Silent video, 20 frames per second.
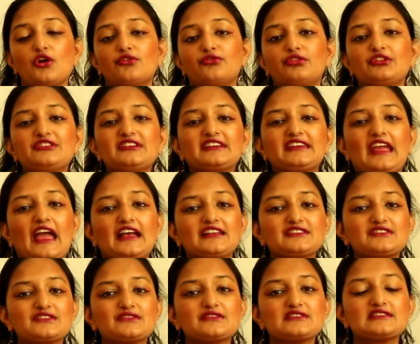For the
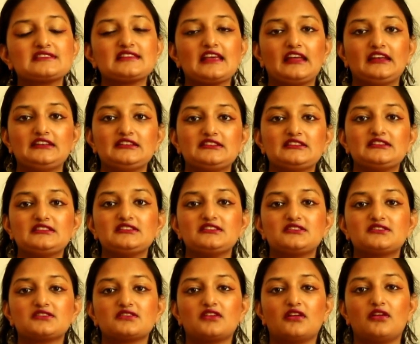Cancer
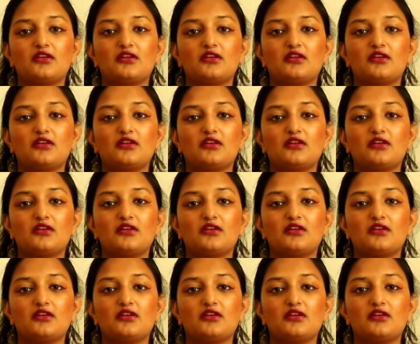ascendant